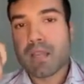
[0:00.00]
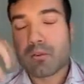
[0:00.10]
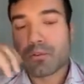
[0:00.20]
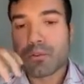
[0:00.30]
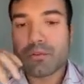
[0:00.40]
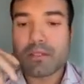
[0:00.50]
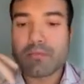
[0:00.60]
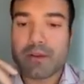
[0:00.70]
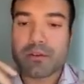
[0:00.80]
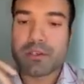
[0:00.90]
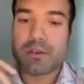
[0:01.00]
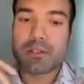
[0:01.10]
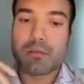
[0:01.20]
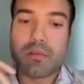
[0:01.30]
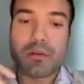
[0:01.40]
although these
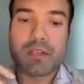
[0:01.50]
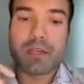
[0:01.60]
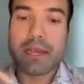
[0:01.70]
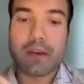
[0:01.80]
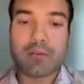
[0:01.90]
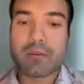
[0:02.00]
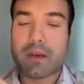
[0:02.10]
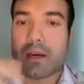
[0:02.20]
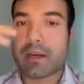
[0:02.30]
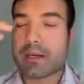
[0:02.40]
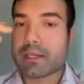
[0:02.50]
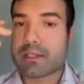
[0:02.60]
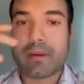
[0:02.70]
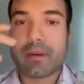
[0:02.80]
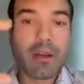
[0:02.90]
microservices supposedly are
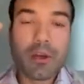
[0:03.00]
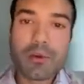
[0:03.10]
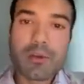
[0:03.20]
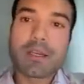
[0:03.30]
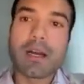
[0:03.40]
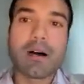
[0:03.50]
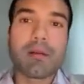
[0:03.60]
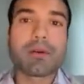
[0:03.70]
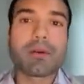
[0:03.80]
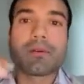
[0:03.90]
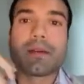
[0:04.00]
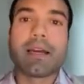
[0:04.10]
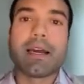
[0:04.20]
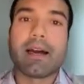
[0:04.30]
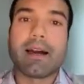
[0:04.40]
extremely loose coupled
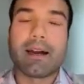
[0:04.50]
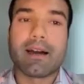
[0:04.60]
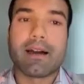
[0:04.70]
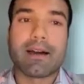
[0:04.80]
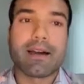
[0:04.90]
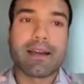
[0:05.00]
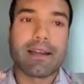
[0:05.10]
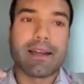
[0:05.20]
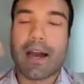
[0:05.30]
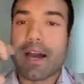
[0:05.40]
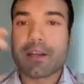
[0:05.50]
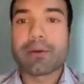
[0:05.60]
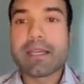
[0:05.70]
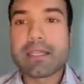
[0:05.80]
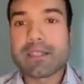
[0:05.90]
and high
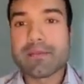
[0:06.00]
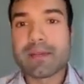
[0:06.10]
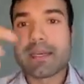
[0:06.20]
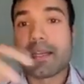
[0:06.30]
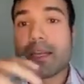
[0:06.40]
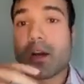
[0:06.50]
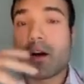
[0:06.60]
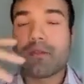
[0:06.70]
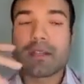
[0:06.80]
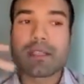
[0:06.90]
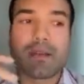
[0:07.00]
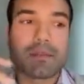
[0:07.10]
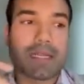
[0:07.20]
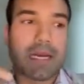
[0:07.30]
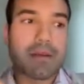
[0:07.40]
cohesive, they often
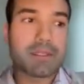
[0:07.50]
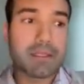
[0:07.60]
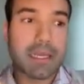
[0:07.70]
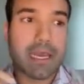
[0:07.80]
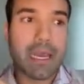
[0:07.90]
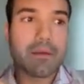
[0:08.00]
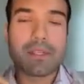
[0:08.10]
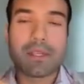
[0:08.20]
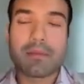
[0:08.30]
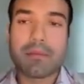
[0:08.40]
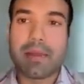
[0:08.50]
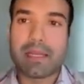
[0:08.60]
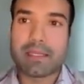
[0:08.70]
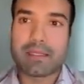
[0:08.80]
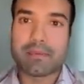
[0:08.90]
sometimes they have some
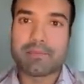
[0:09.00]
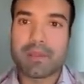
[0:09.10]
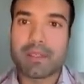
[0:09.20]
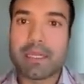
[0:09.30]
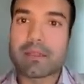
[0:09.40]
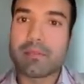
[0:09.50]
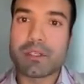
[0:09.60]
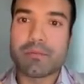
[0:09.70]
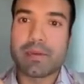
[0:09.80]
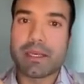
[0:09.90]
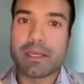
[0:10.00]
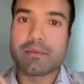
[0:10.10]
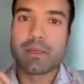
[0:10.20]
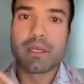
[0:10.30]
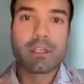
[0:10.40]
dependence, the data between them.
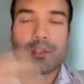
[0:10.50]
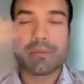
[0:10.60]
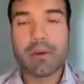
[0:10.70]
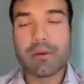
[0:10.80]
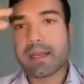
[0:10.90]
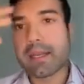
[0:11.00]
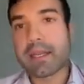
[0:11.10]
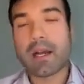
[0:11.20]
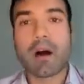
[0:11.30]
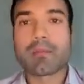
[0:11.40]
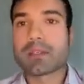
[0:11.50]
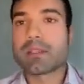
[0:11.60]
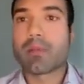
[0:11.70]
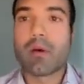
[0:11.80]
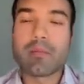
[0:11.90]
So we look at the e-commerce
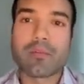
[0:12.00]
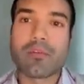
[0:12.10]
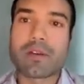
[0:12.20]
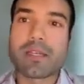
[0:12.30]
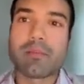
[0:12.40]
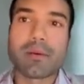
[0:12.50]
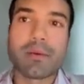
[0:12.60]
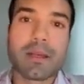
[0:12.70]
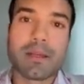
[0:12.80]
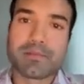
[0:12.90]
deployment, for example,